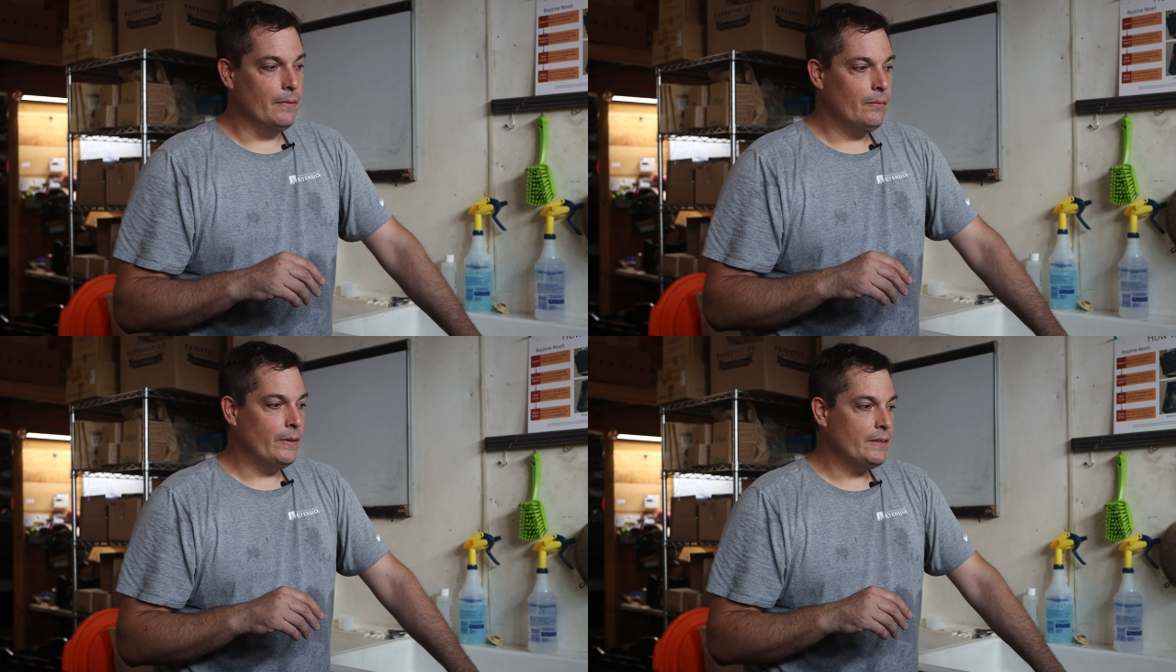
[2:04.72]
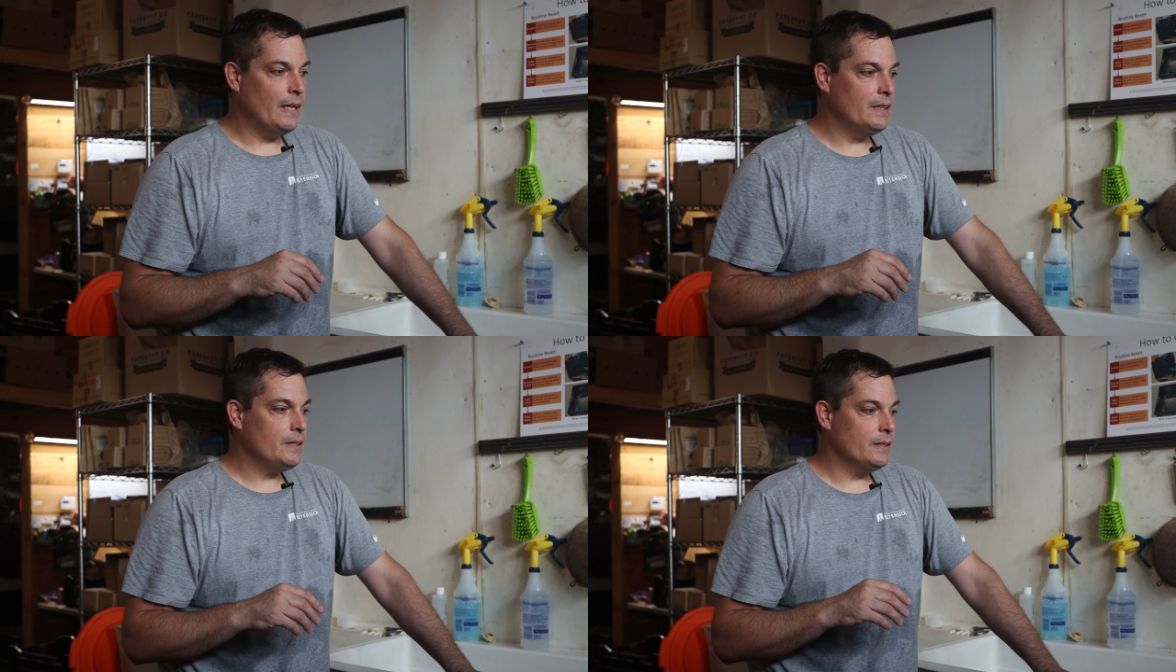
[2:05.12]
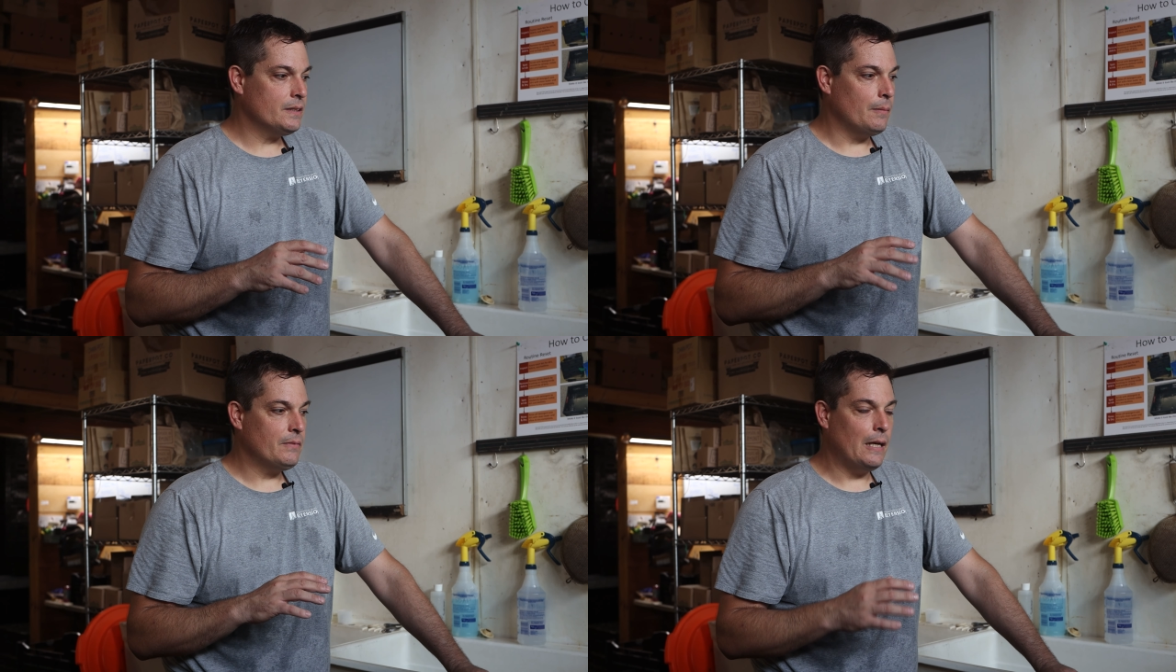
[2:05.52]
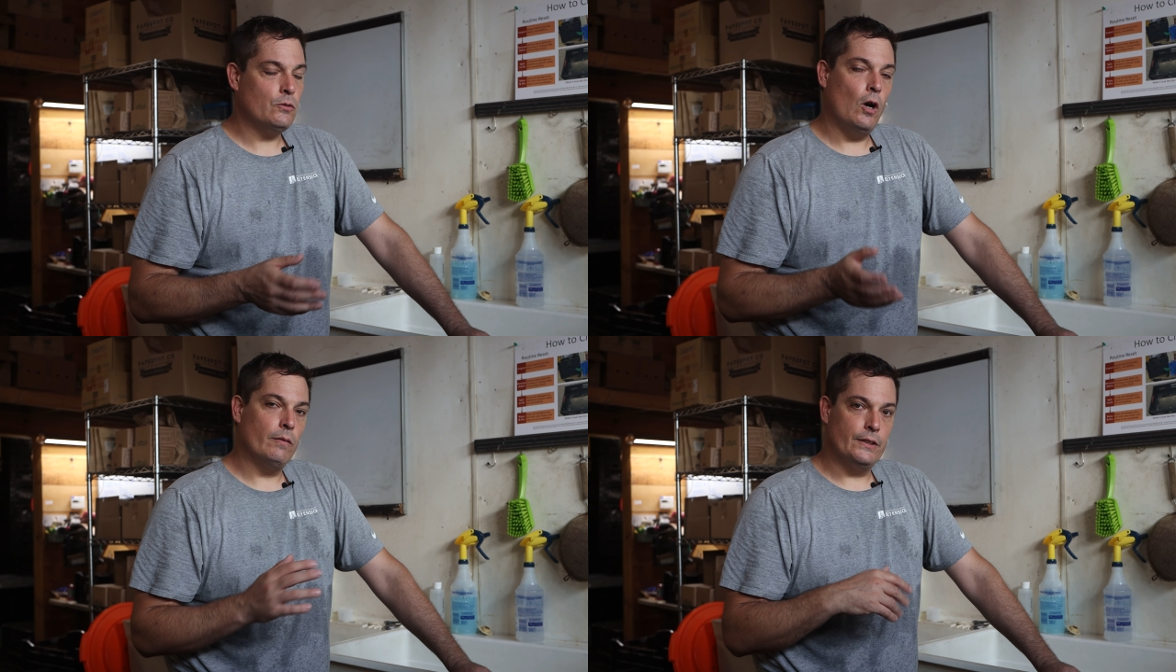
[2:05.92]
We tend to sometimes
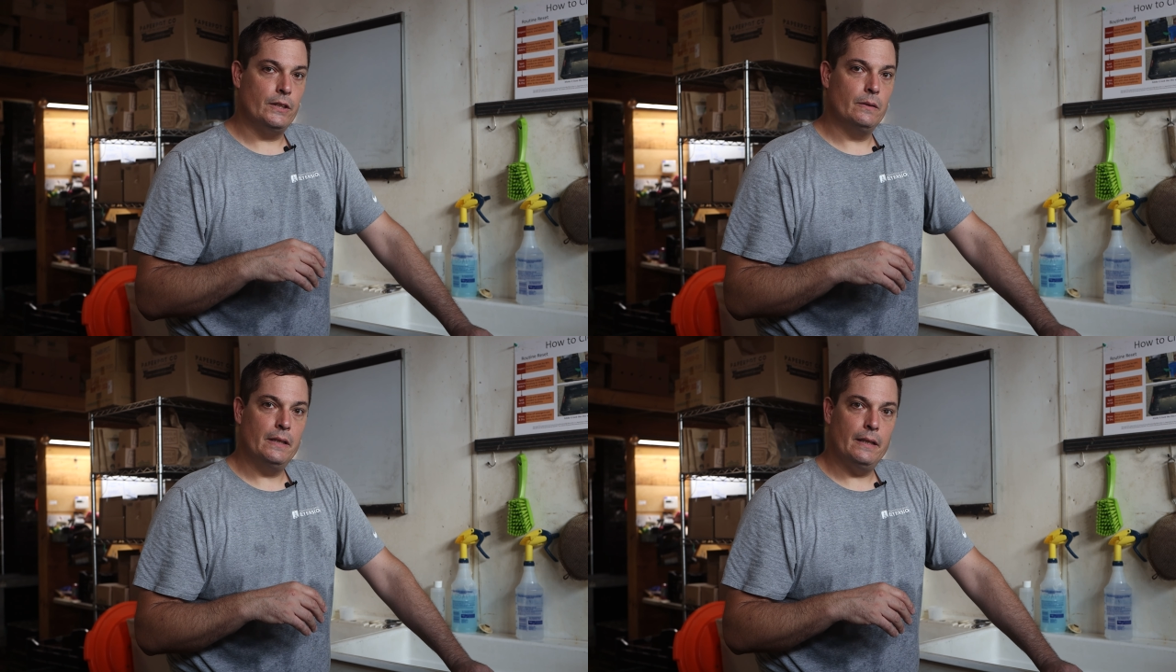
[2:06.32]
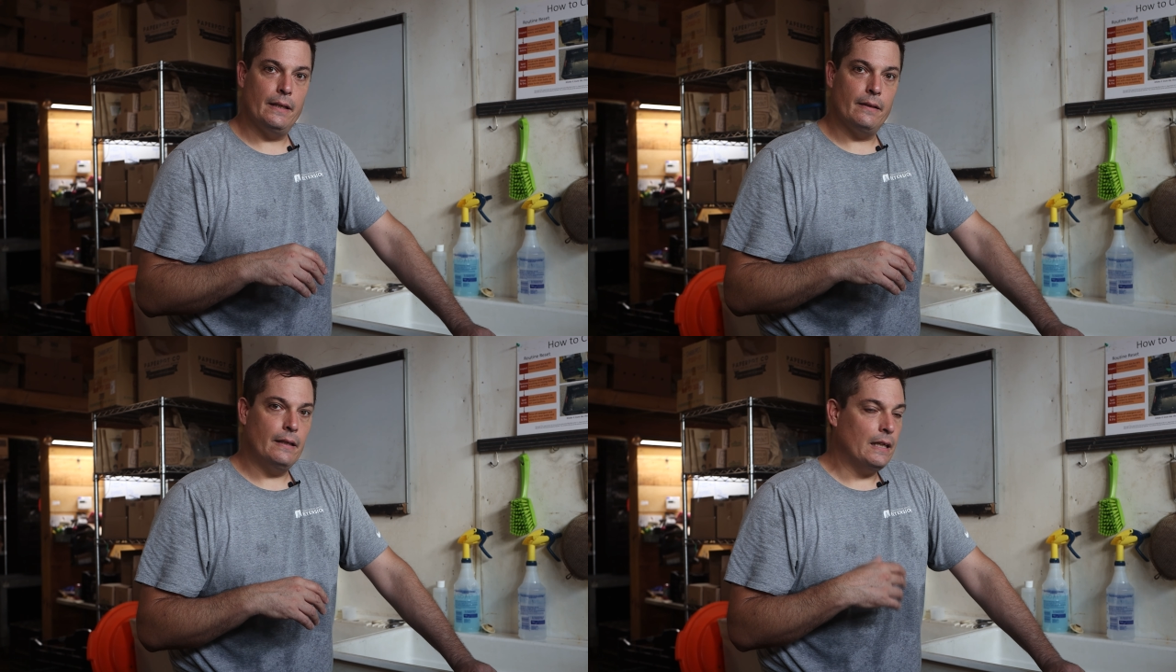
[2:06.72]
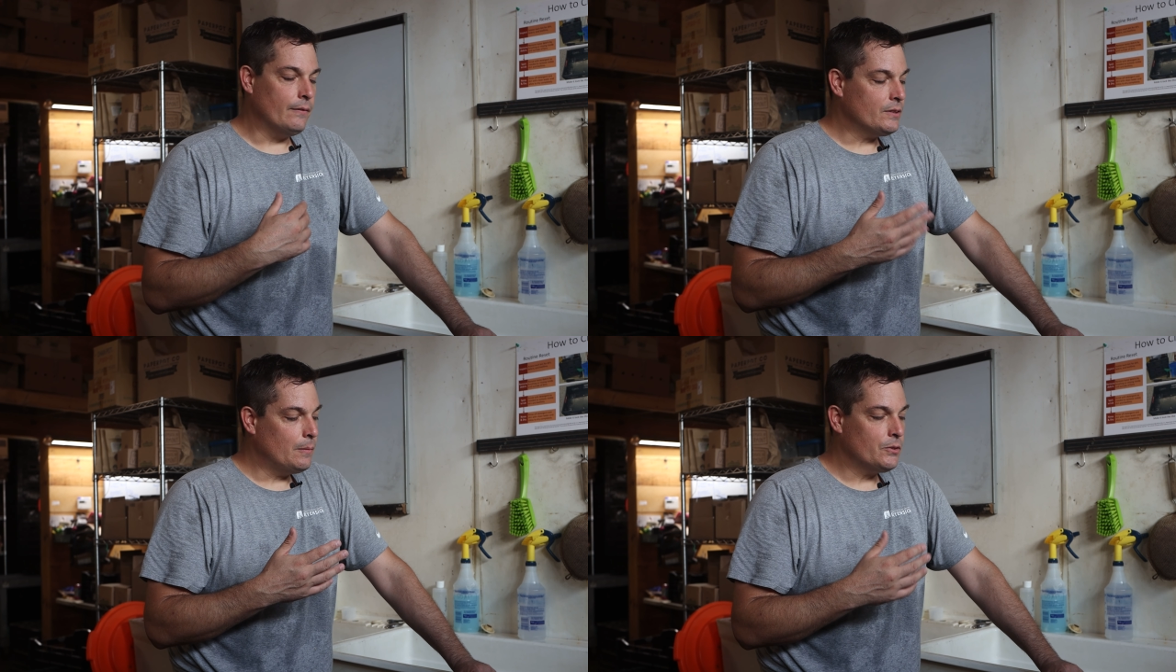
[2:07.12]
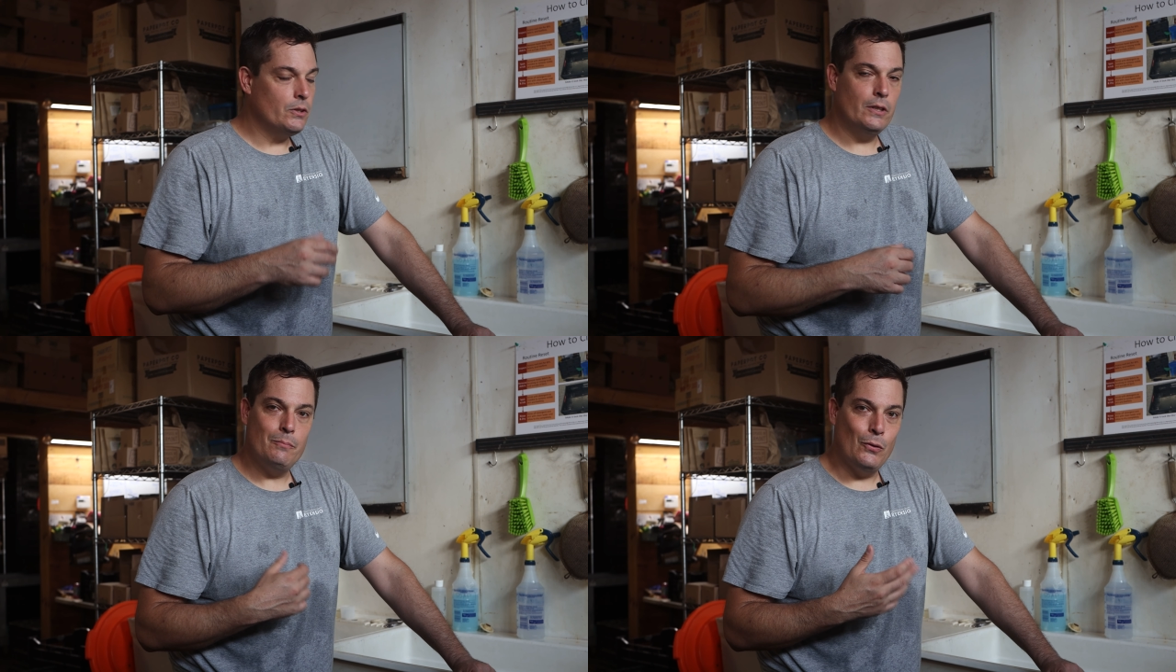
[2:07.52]
overdo it and think if some's
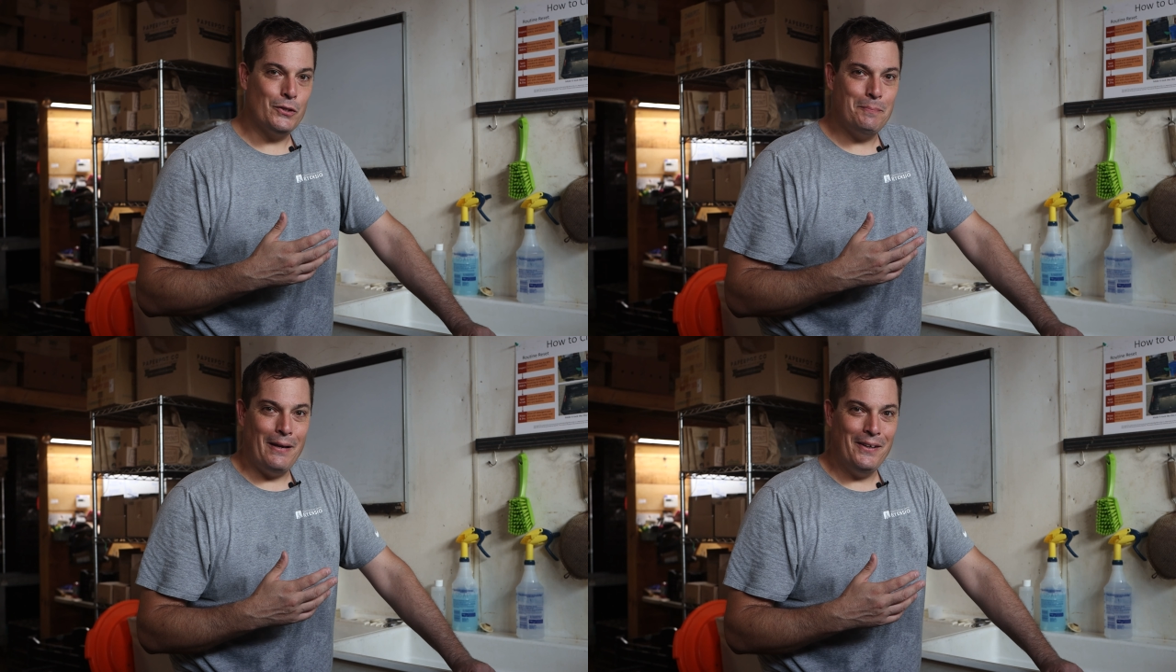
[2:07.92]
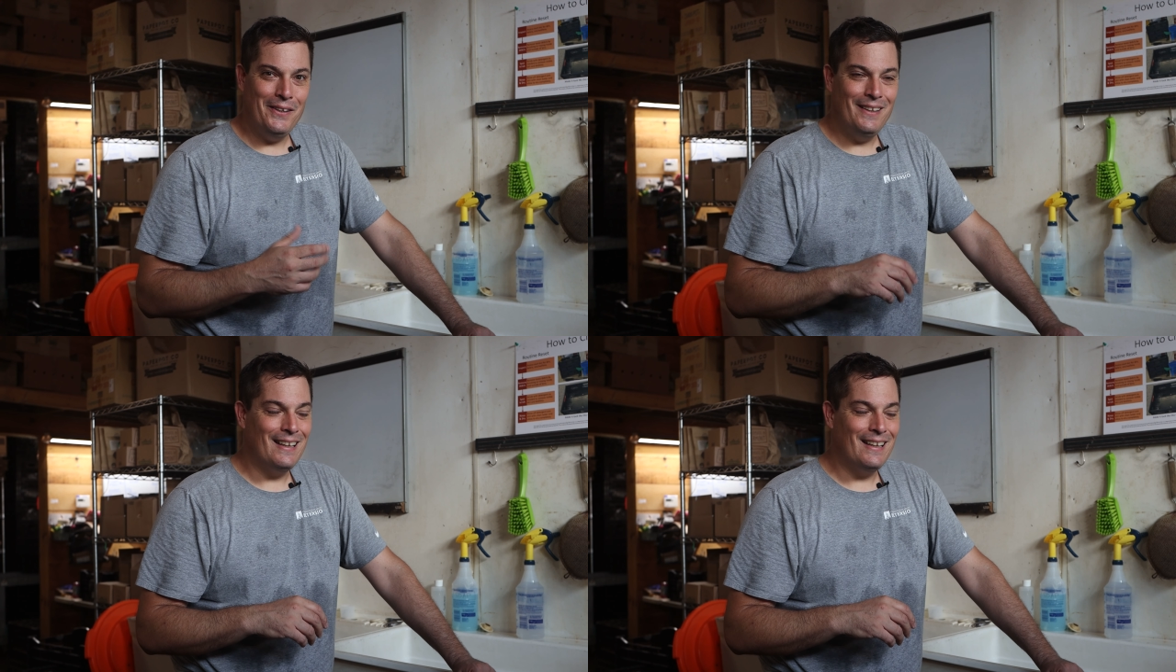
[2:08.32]
good, more is better.